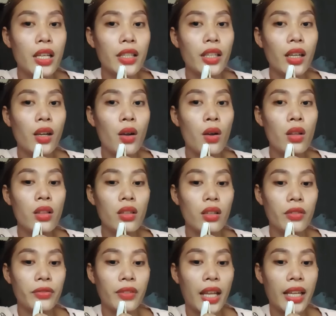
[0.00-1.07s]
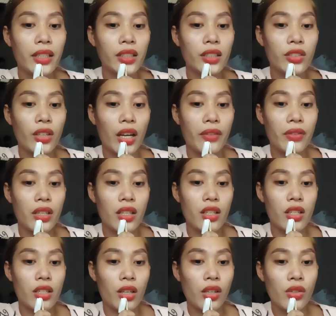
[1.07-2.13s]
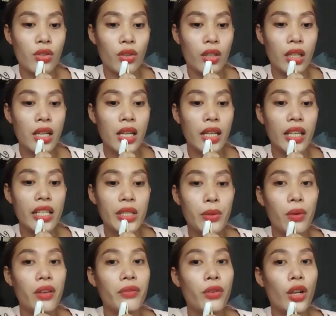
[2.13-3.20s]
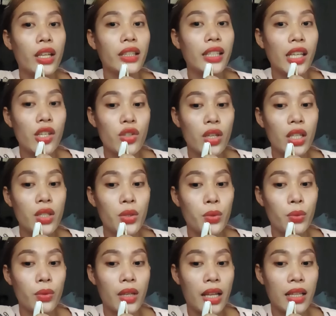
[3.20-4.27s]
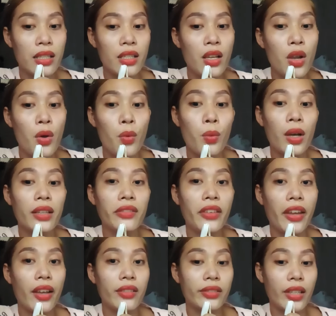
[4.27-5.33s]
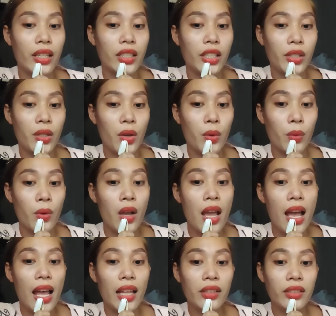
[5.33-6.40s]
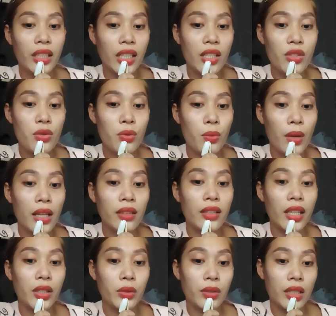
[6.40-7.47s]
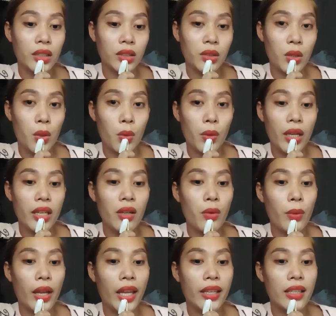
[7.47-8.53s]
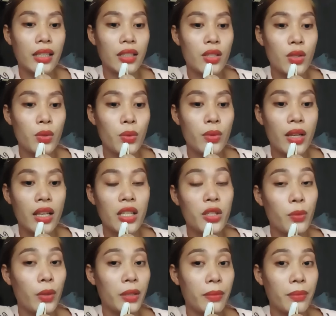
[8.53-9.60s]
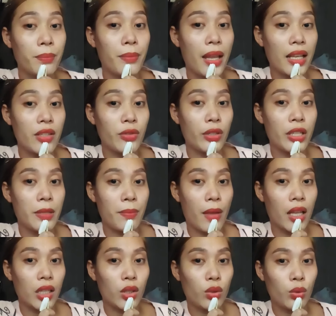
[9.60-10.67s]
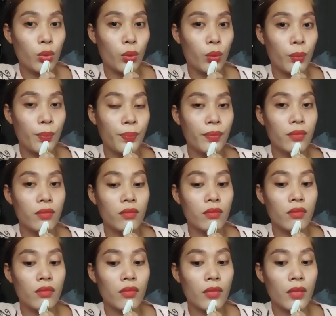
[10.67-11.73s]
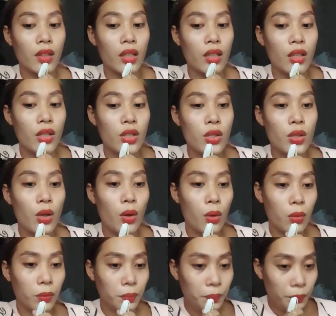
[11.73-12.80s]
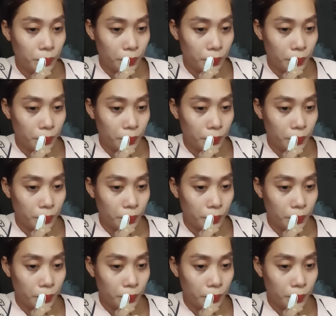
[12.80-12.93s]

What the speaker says: The goal of data-driven instruction is to avoid teaching students what they already know and teach what they do not know in a way that students will best respond to. So,